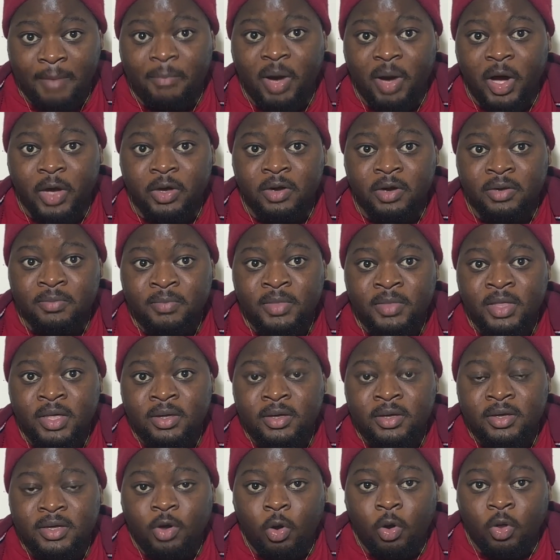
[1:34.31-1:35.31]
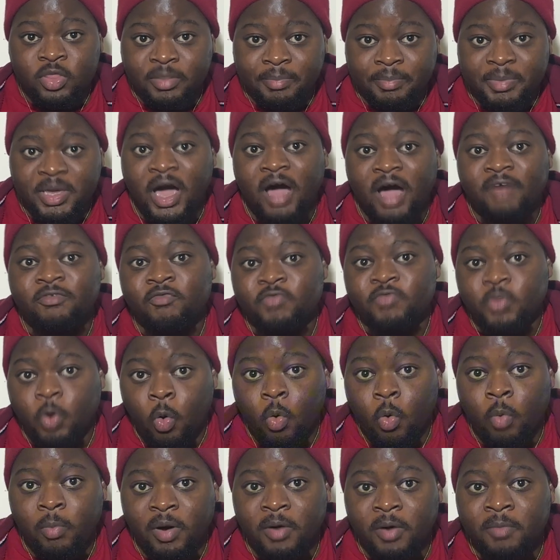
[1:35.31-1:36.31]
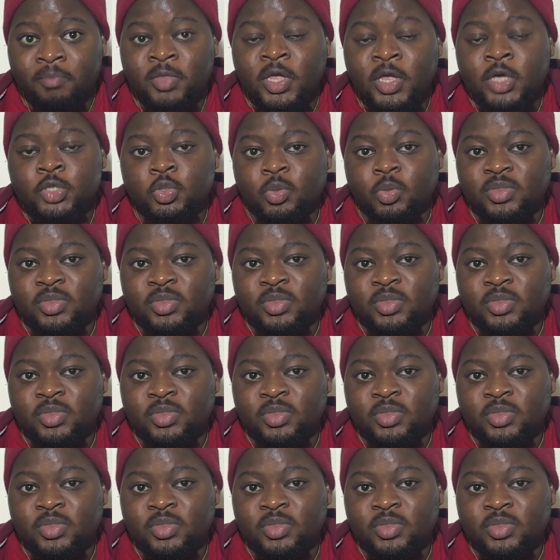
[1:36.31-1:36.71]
empire on the behalf of the Oba.